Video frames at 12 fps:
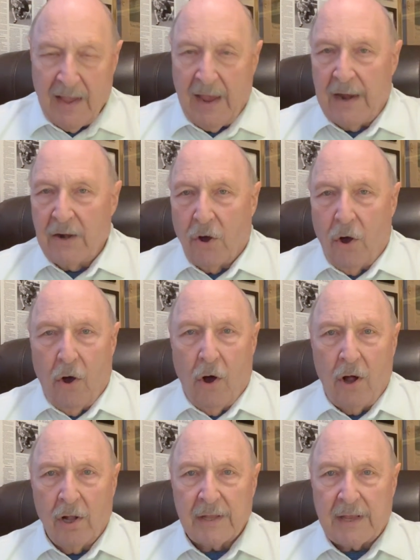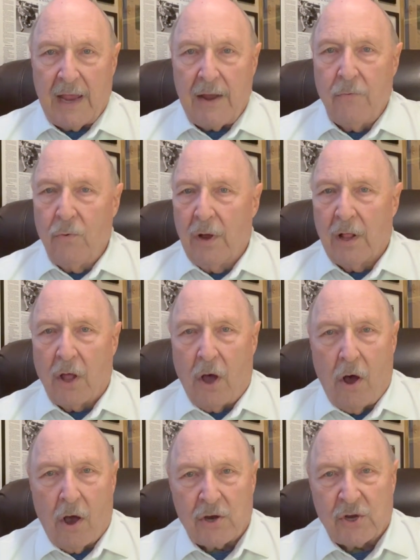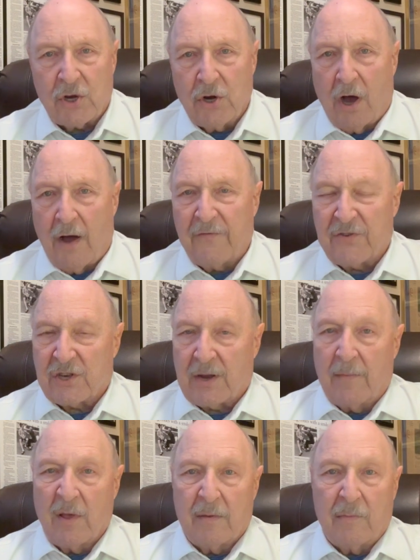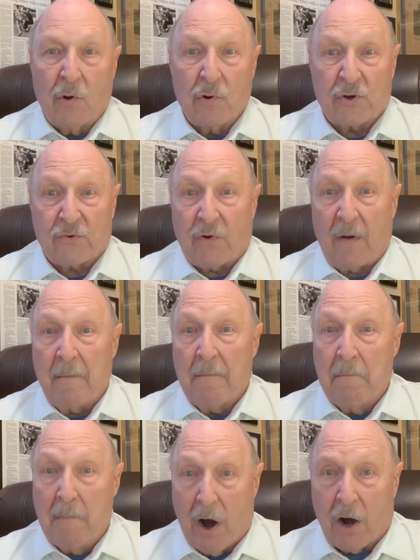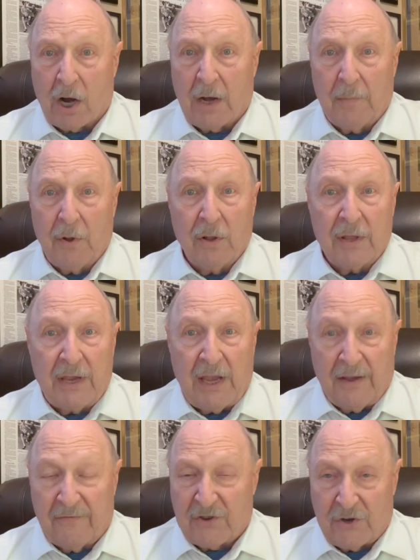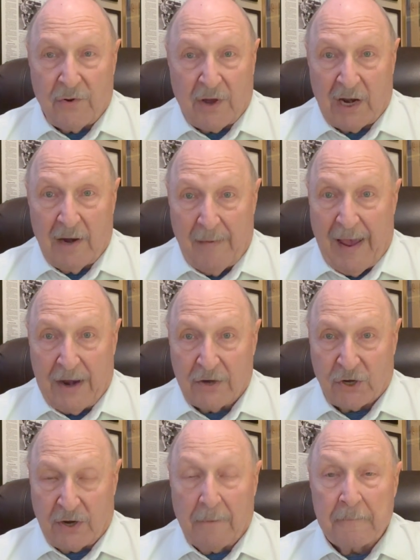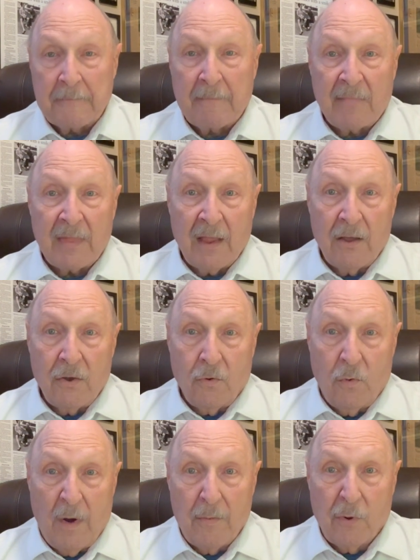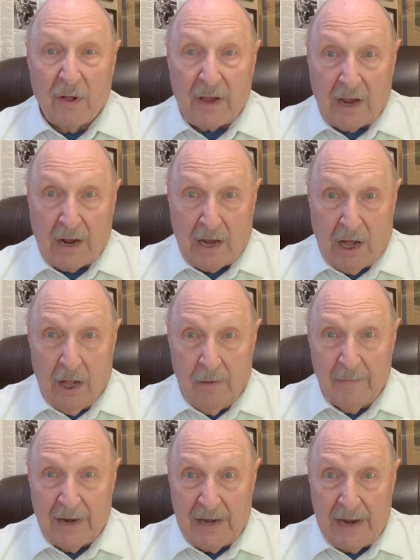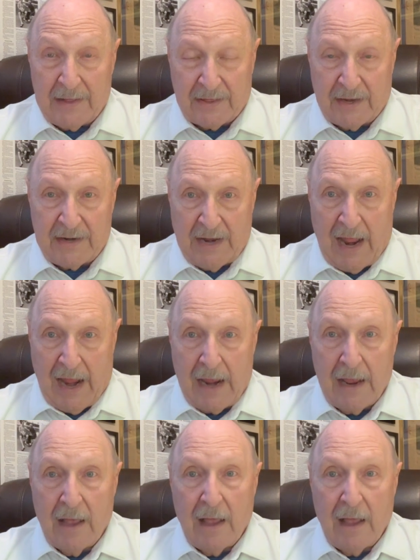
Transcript: And all day we'll auction off some of the most remarkable gifts you can imagine. We will culminate the day